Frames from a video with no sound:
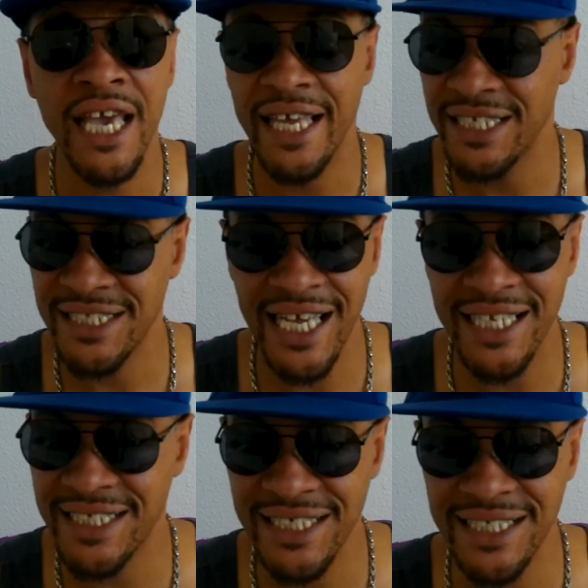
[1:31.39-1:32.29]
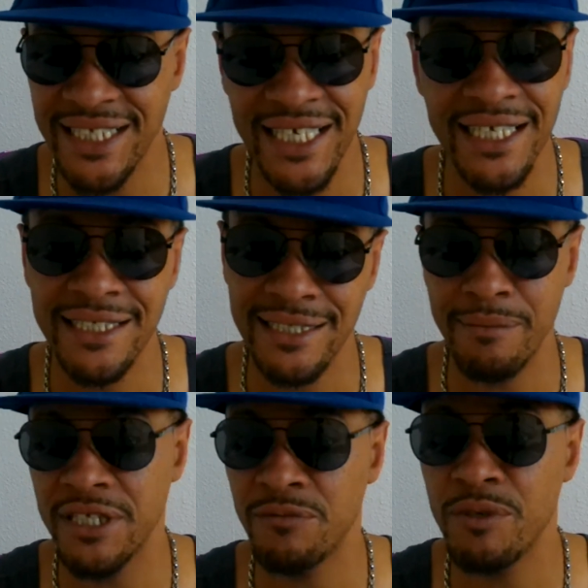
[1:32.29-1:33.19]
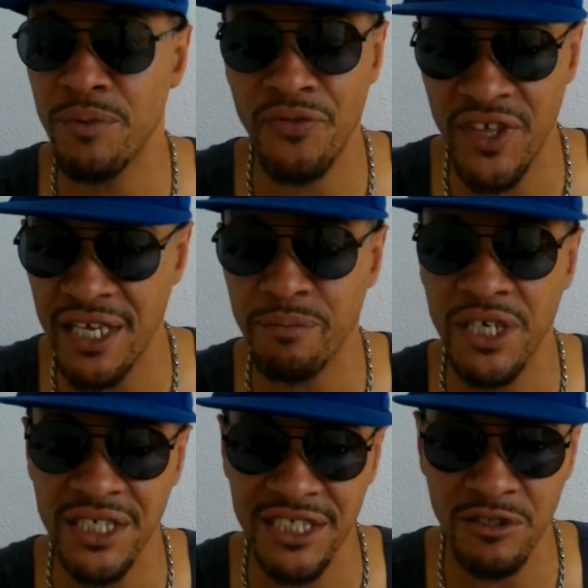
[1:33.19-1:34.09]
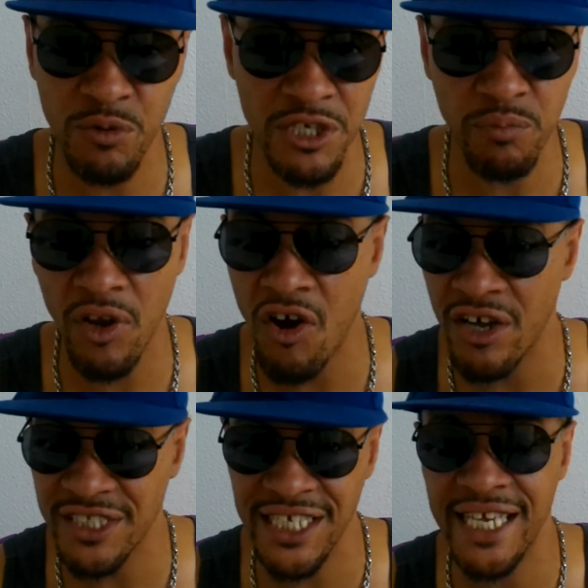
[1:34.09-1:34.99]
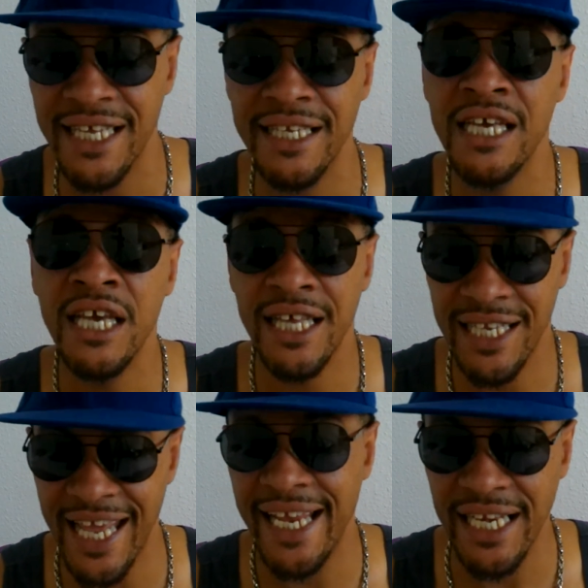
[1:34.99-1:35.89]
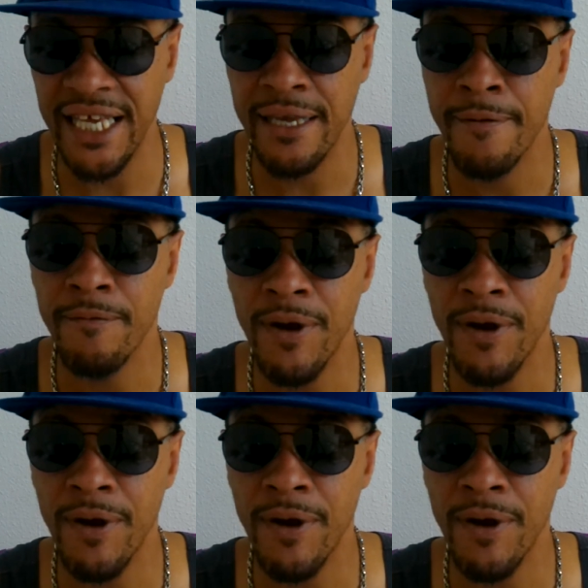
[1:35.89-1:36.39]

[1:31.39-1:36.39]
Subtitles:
and he's not as easy to hit as some of these people think because he plods in lately.